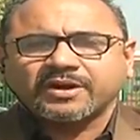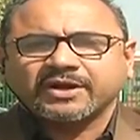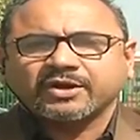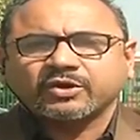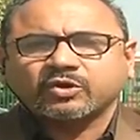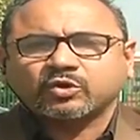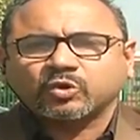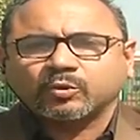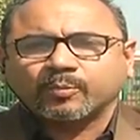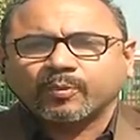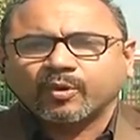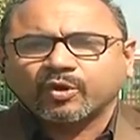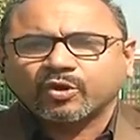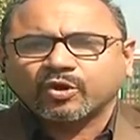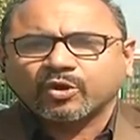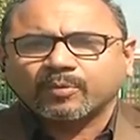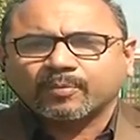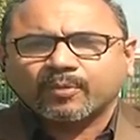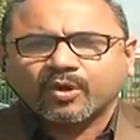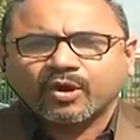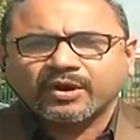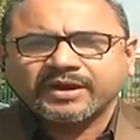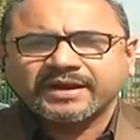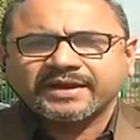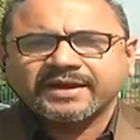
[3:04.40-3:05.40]
in tomorrow
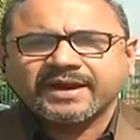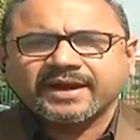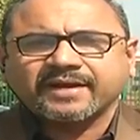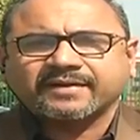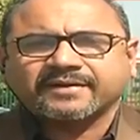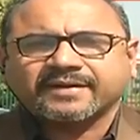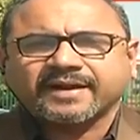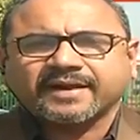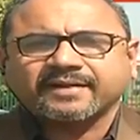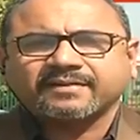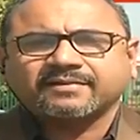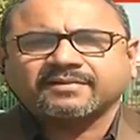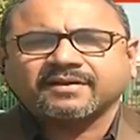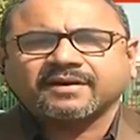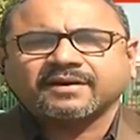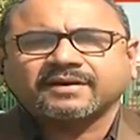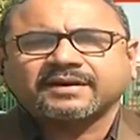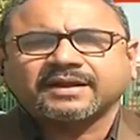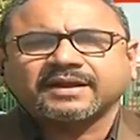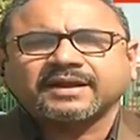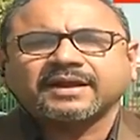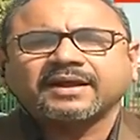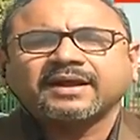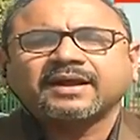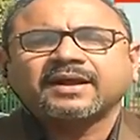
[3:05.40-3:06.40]
morning at
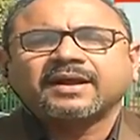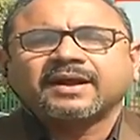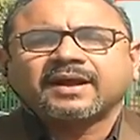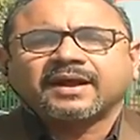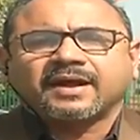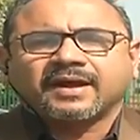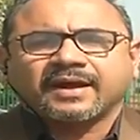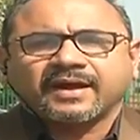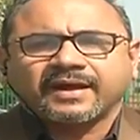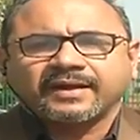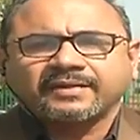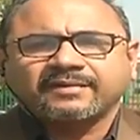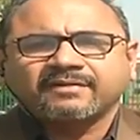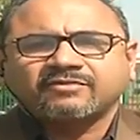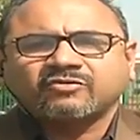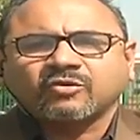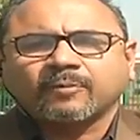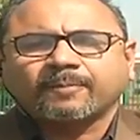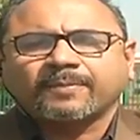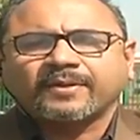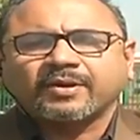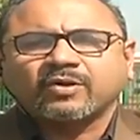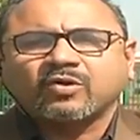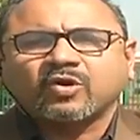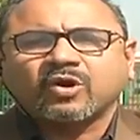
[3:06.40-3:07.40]
10:30 in the
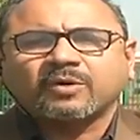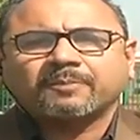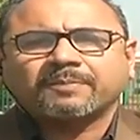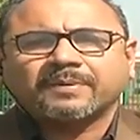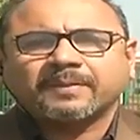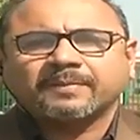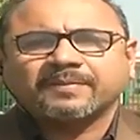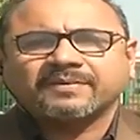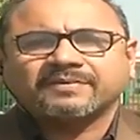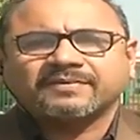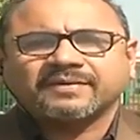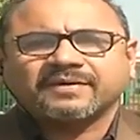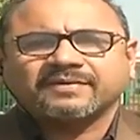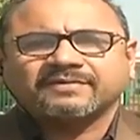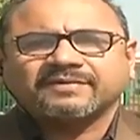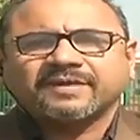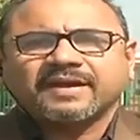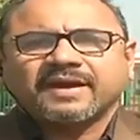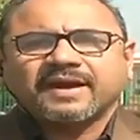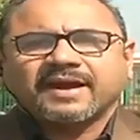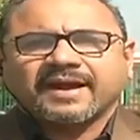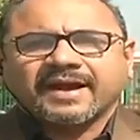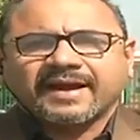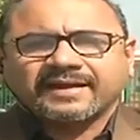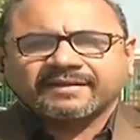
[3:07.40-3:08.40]
Supreme Court premises.
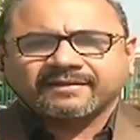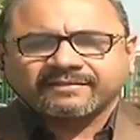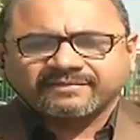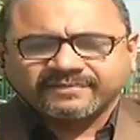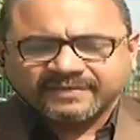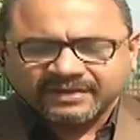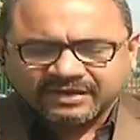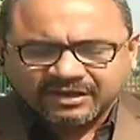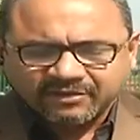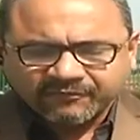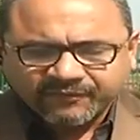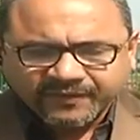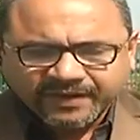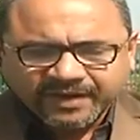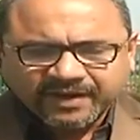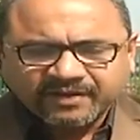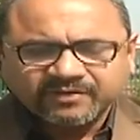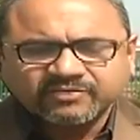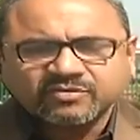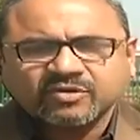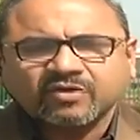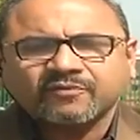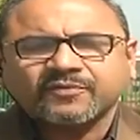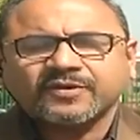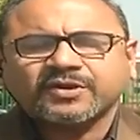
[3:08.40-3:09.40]
And the
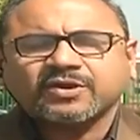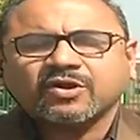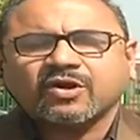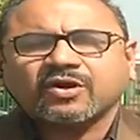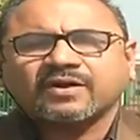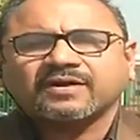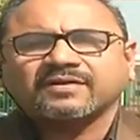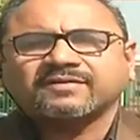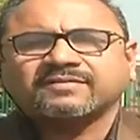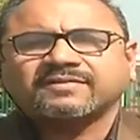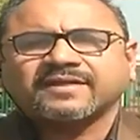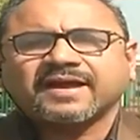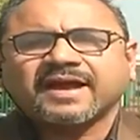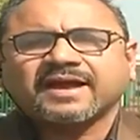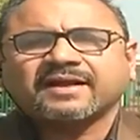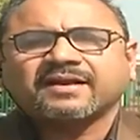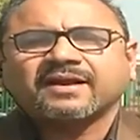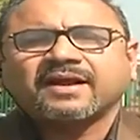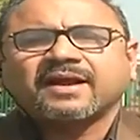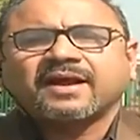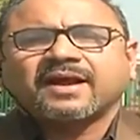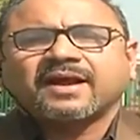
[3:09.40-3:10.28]
significance of it all is that